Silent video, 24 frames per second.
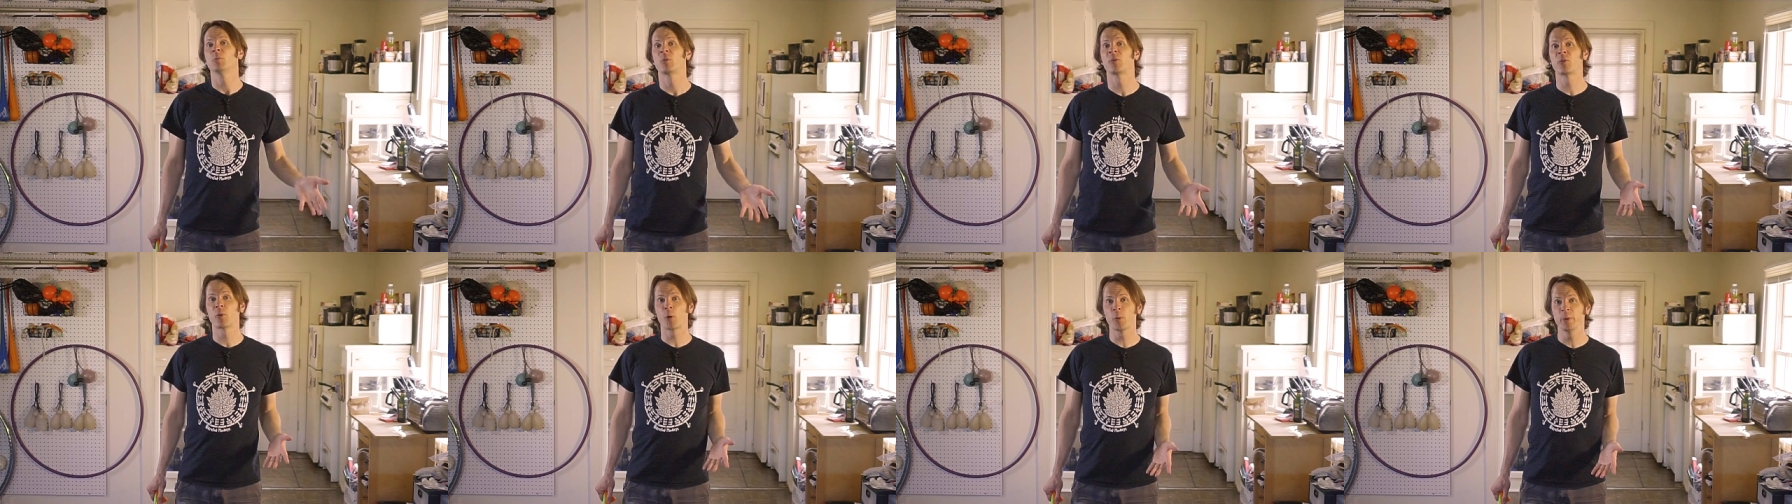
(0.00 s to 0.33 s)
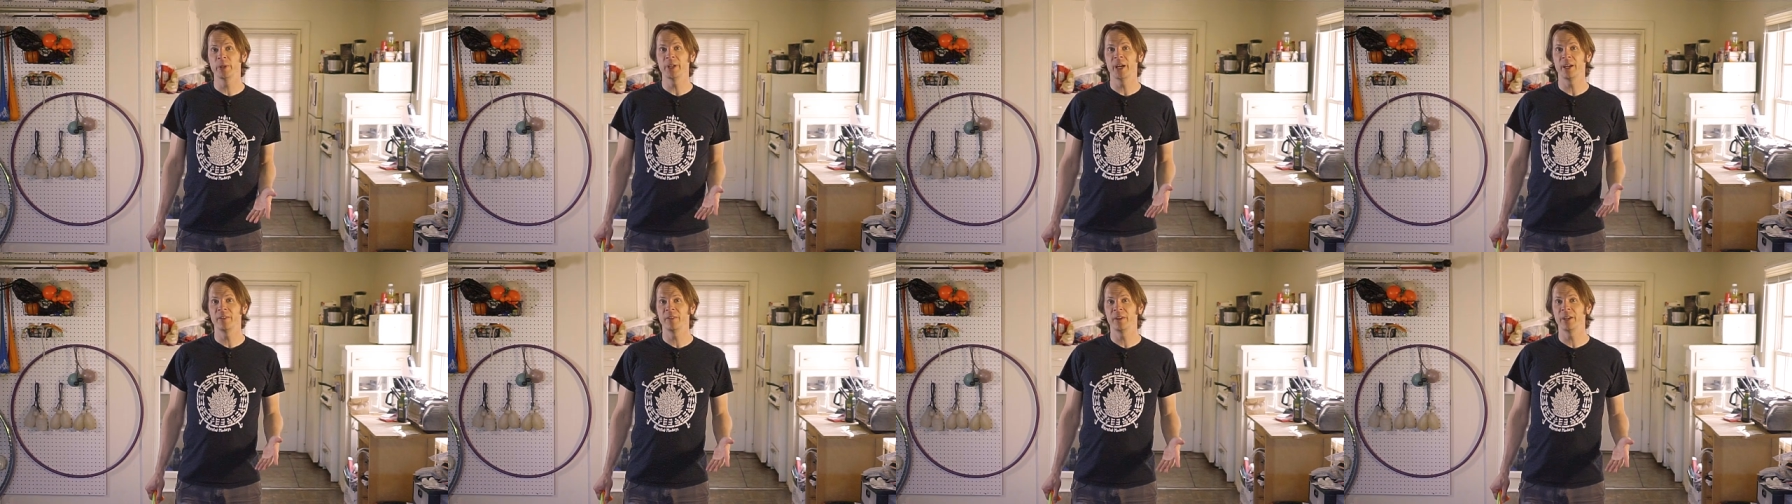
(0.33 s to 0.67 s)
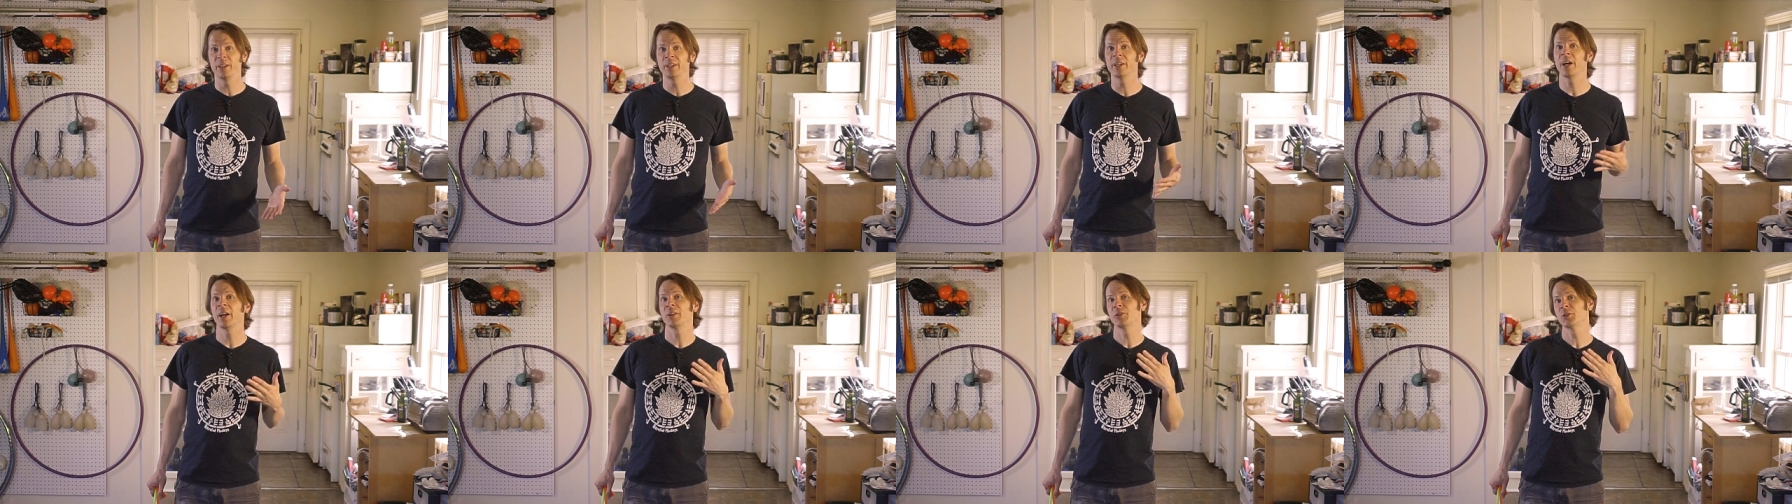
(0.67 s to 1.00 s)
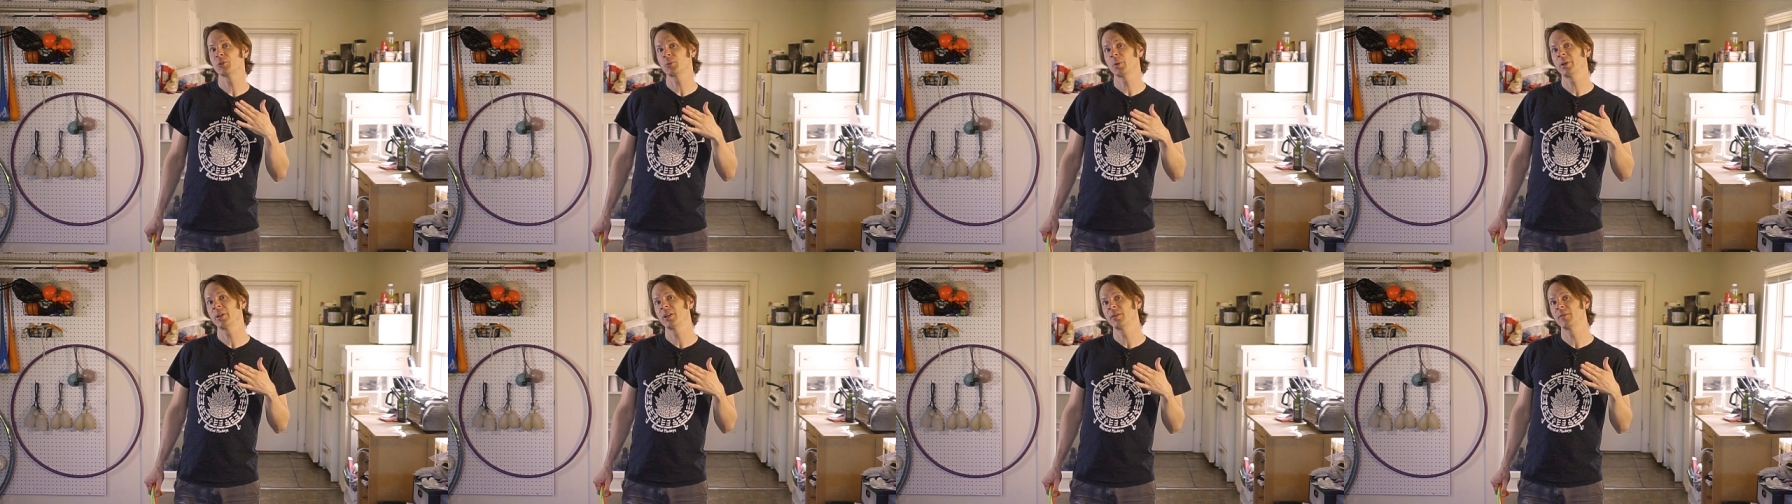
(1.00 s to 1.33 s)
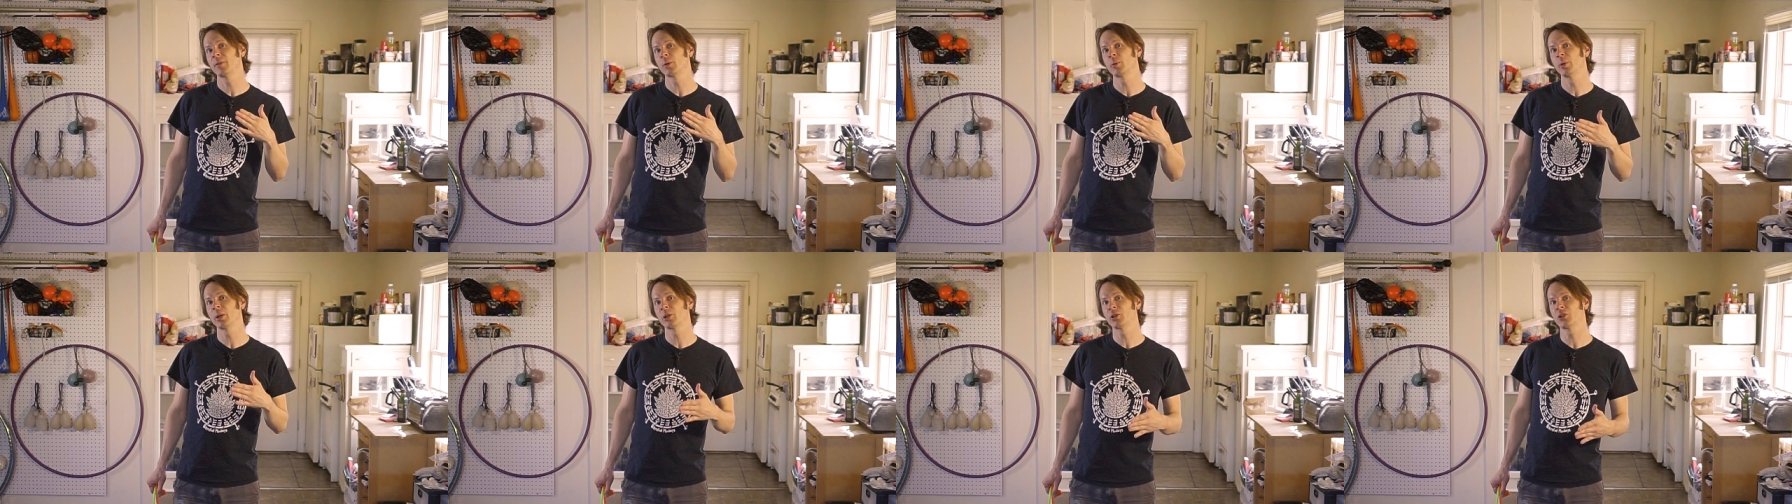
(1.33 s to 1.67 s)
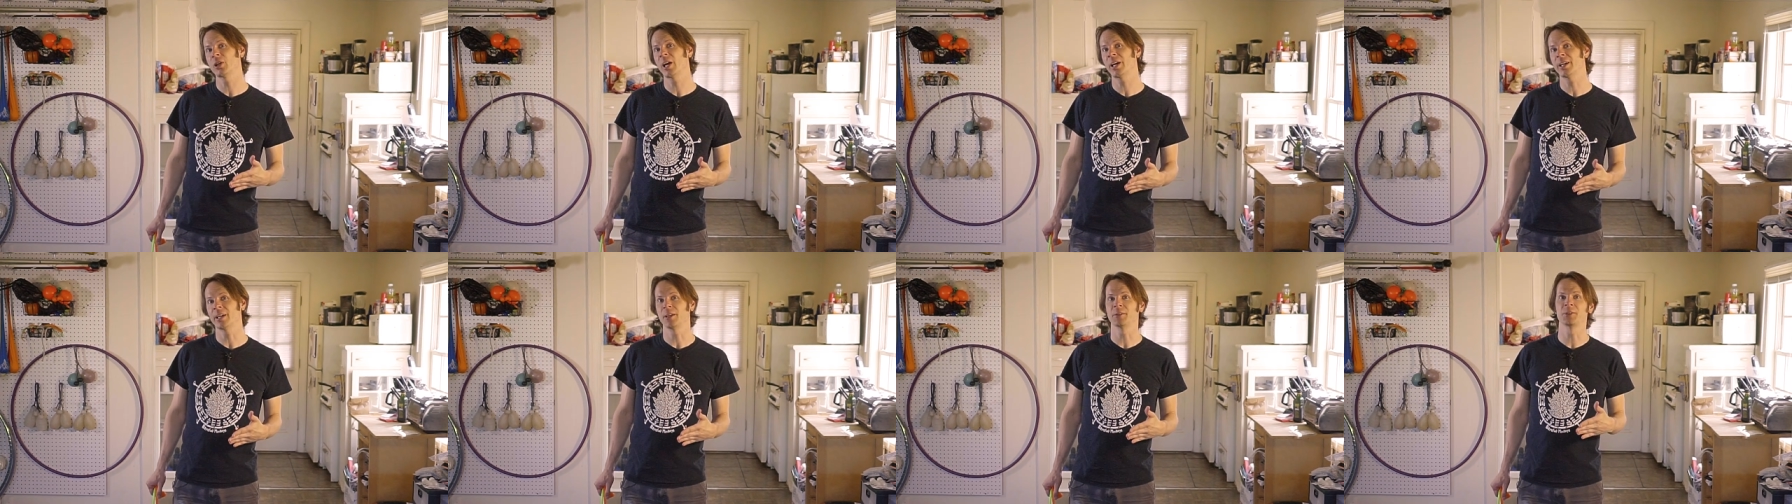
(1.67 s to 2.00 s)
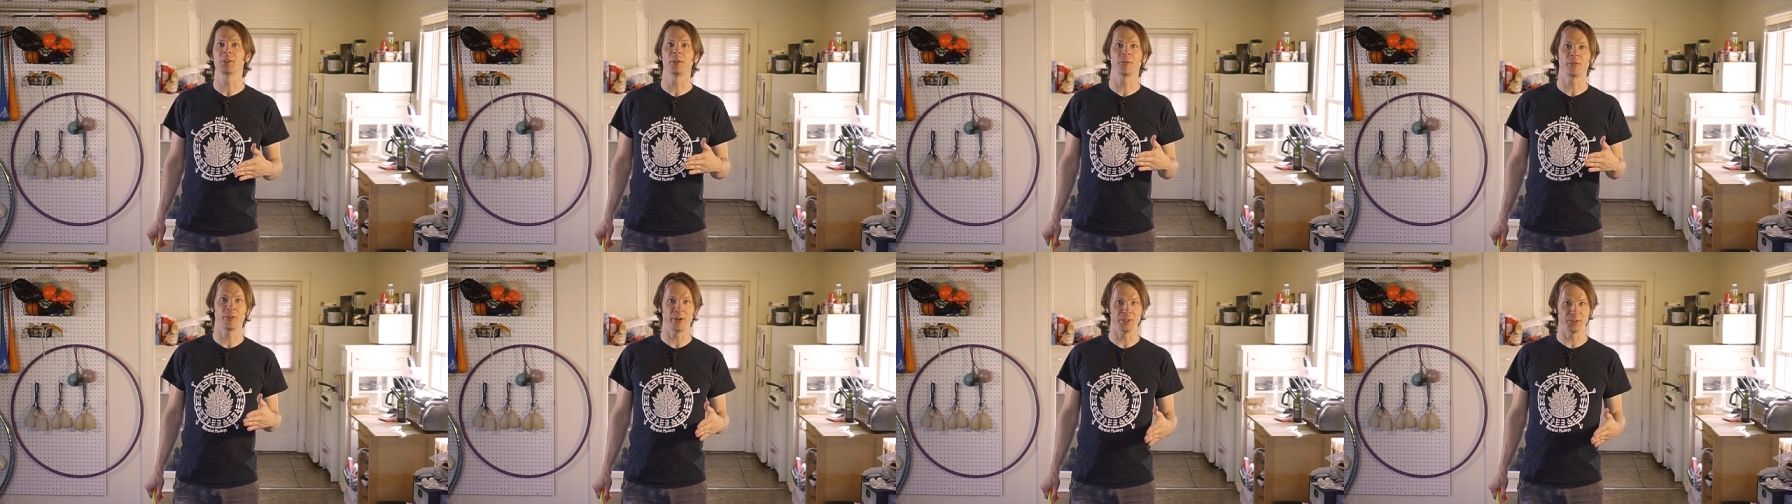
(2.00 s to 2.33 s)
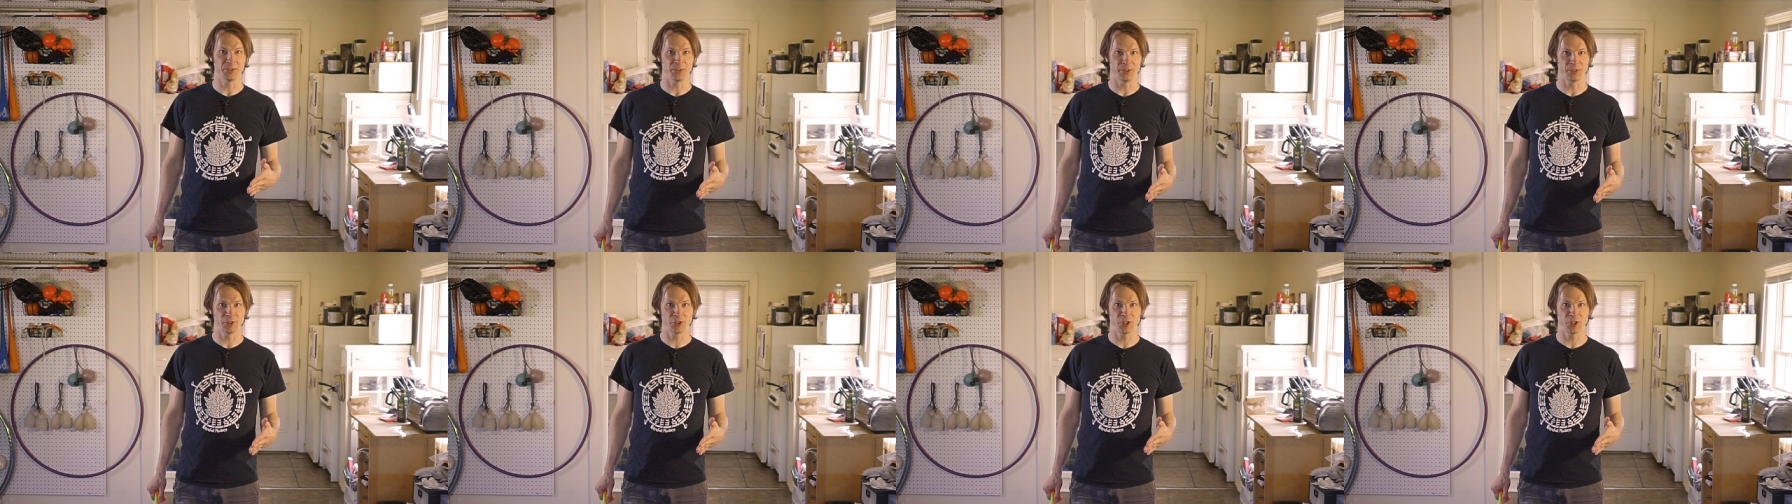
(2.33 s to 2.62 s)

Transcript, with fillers: Before we dive in, I just want to give a quick shout out to the friends of the